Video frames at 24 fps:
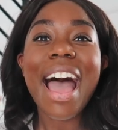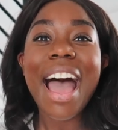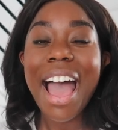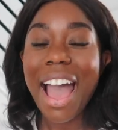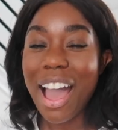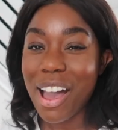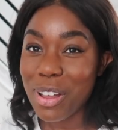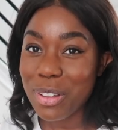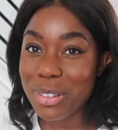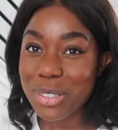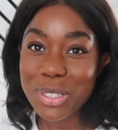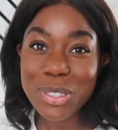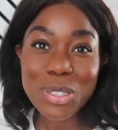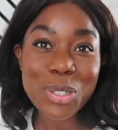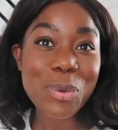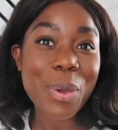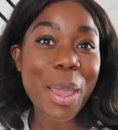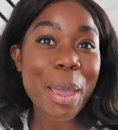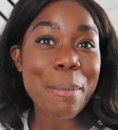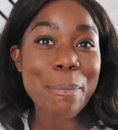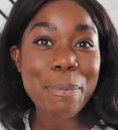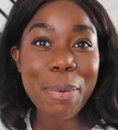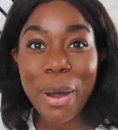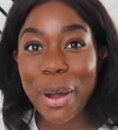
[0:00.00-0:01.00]
out to
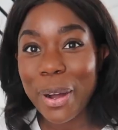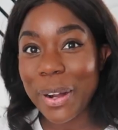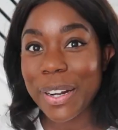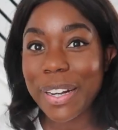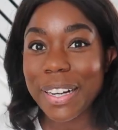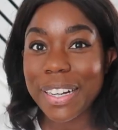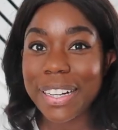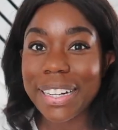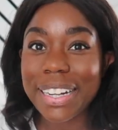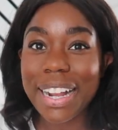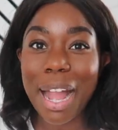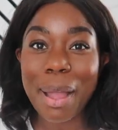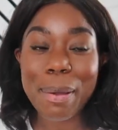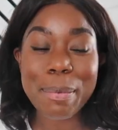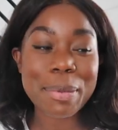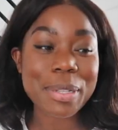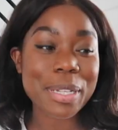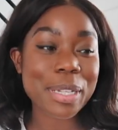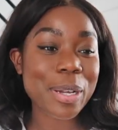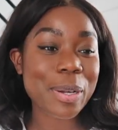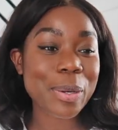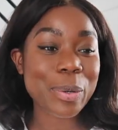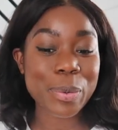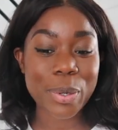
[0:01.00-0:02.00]
a park. I'm
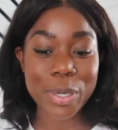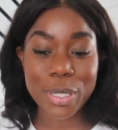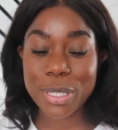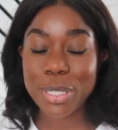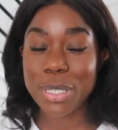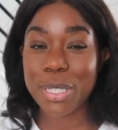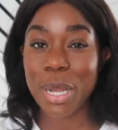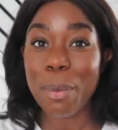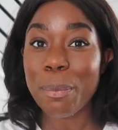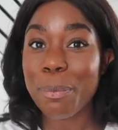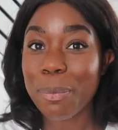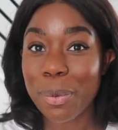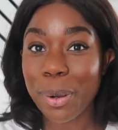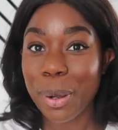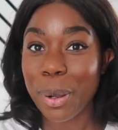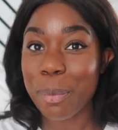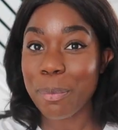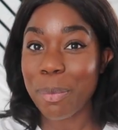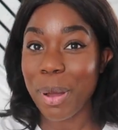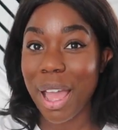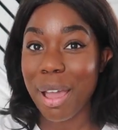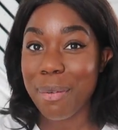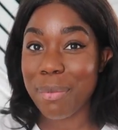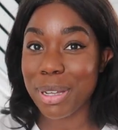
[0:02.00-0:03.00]
gonna go jump rope.
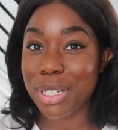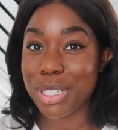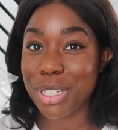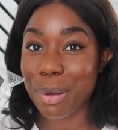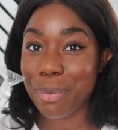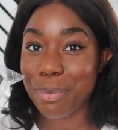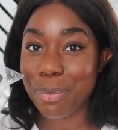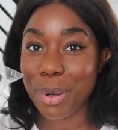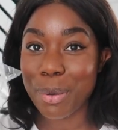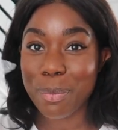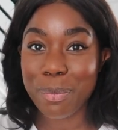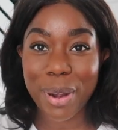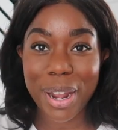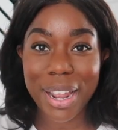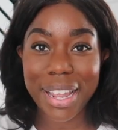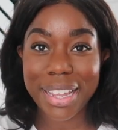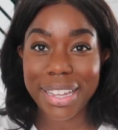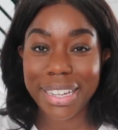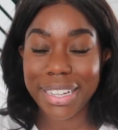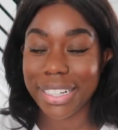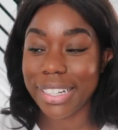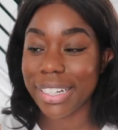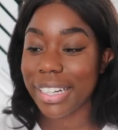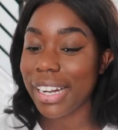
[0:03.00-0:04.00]
I have my jump rope right
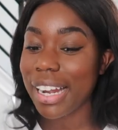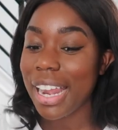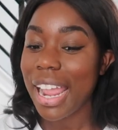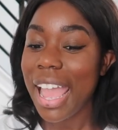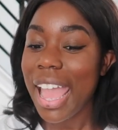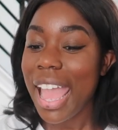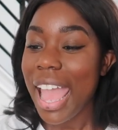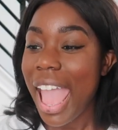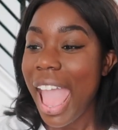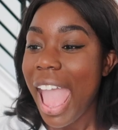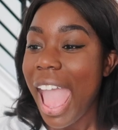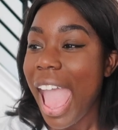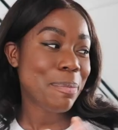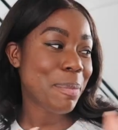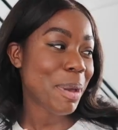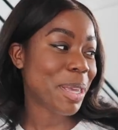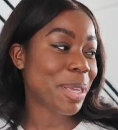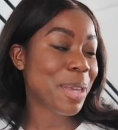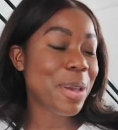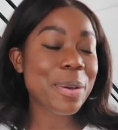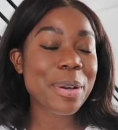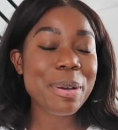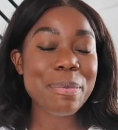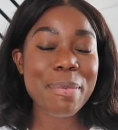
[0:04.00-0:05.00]
here. My
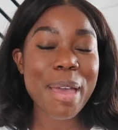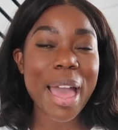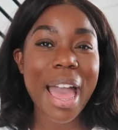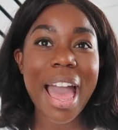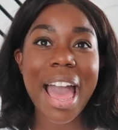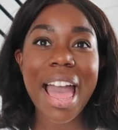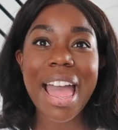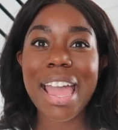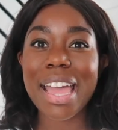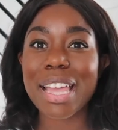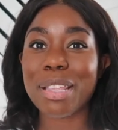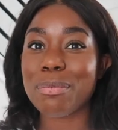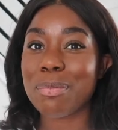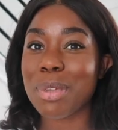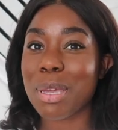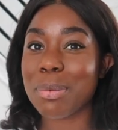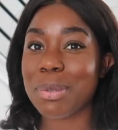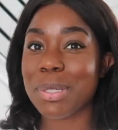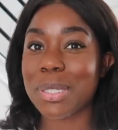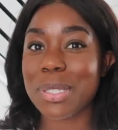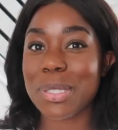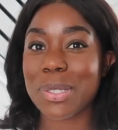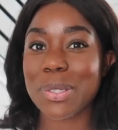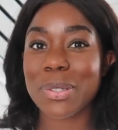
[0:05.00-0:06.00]
yoga mat and
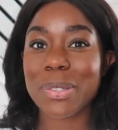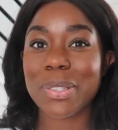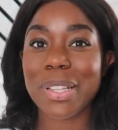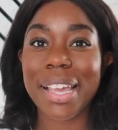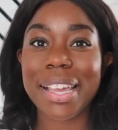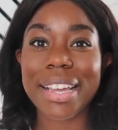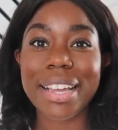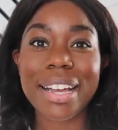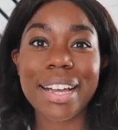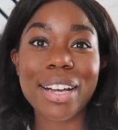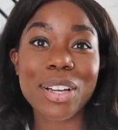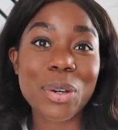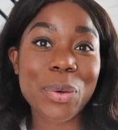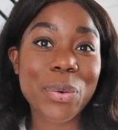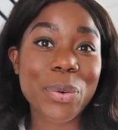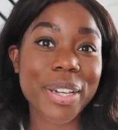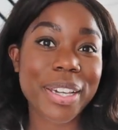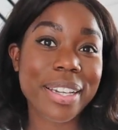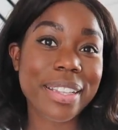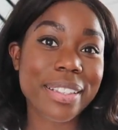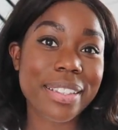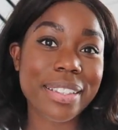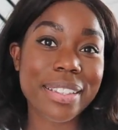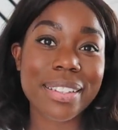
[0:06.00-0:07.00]
maybe do like a
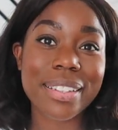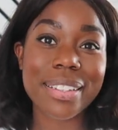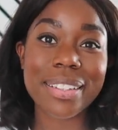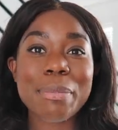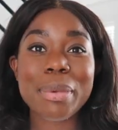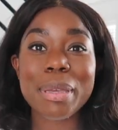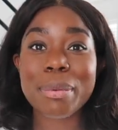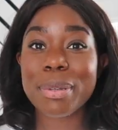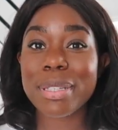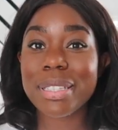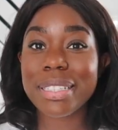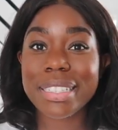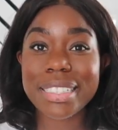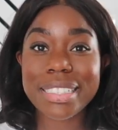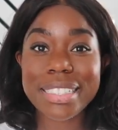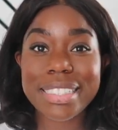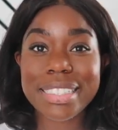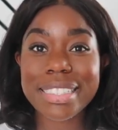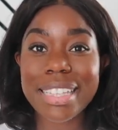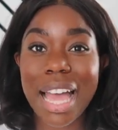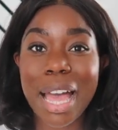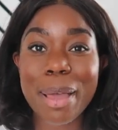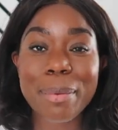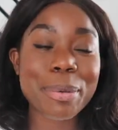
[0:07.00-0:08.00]
quick little, maybe Lily
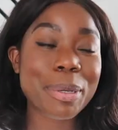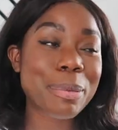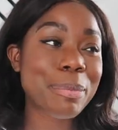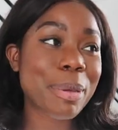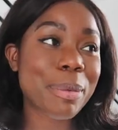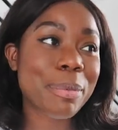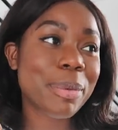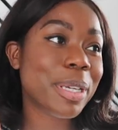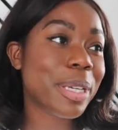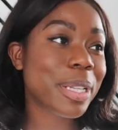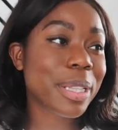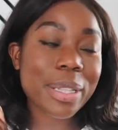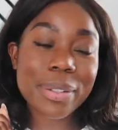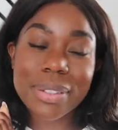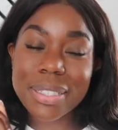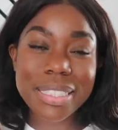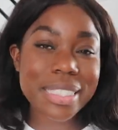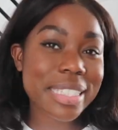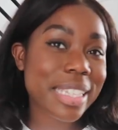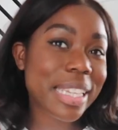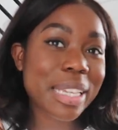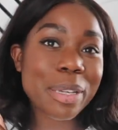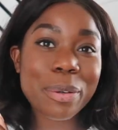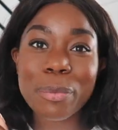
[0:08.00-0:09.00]
Savory, maybe a Chloe
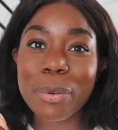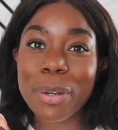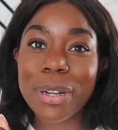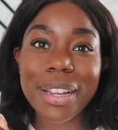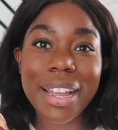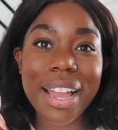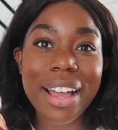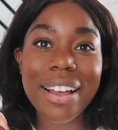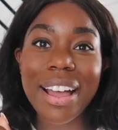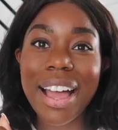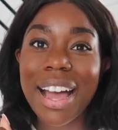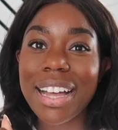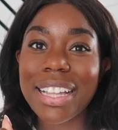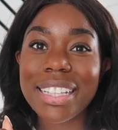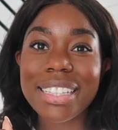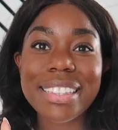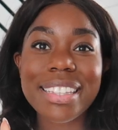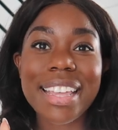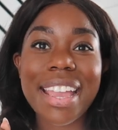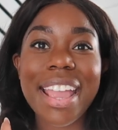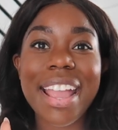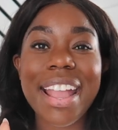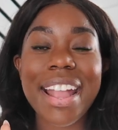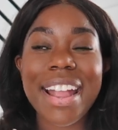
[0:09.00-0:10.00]
Ting workout out
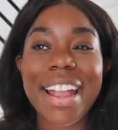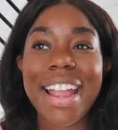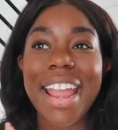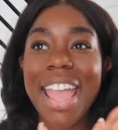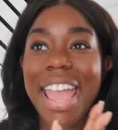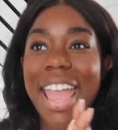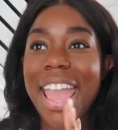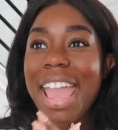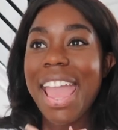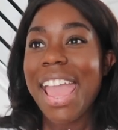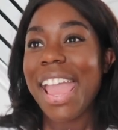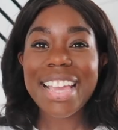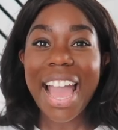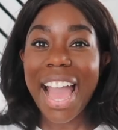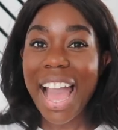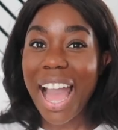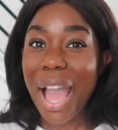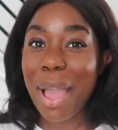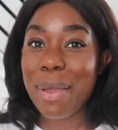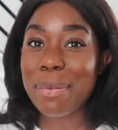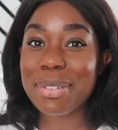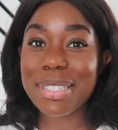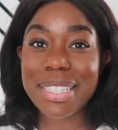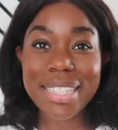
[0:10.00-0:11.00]
there. Yeah,
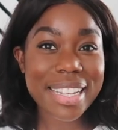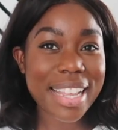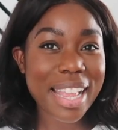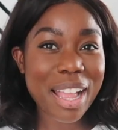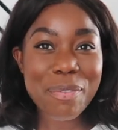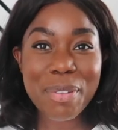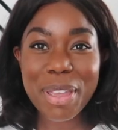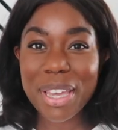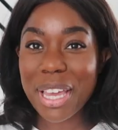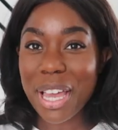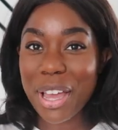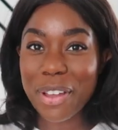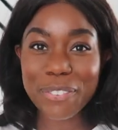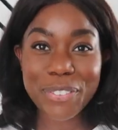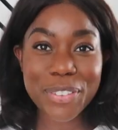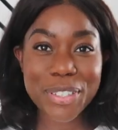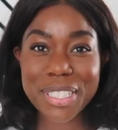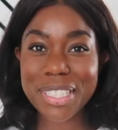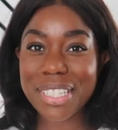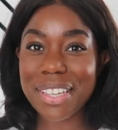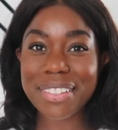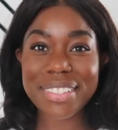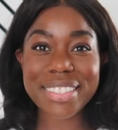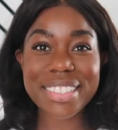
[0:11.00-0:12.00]
I'm just gonna have my
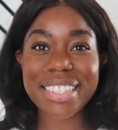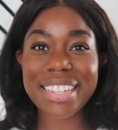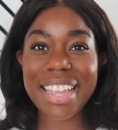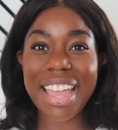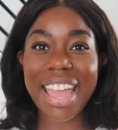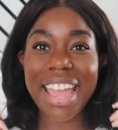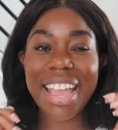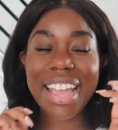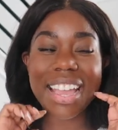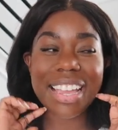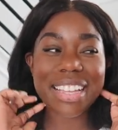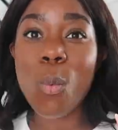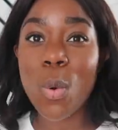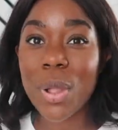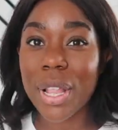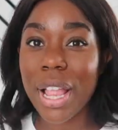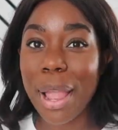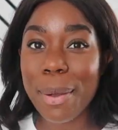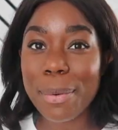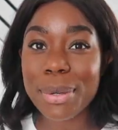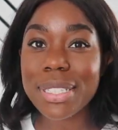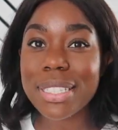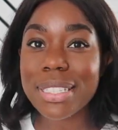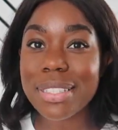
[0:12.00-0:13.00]
comfort zone today. When
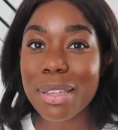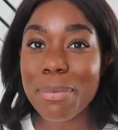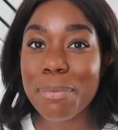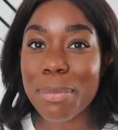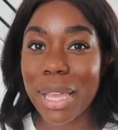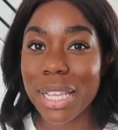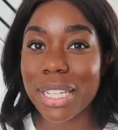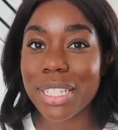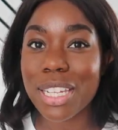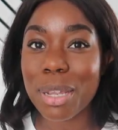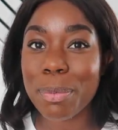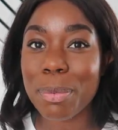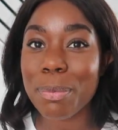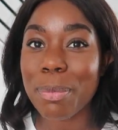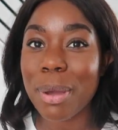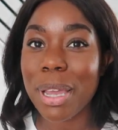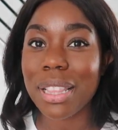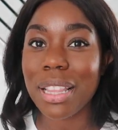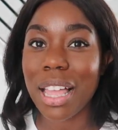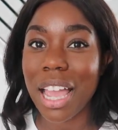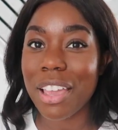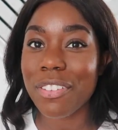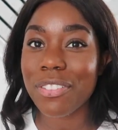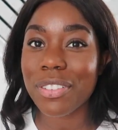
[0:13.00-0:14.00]
I was in the best shape of my
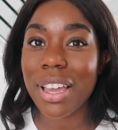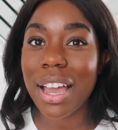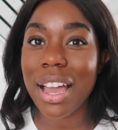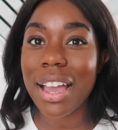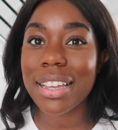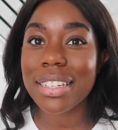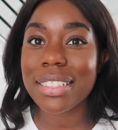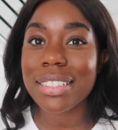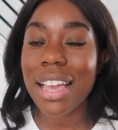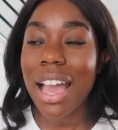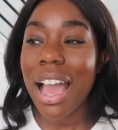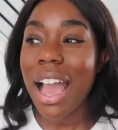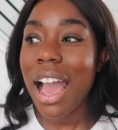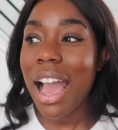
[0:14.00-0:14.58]
life, guys,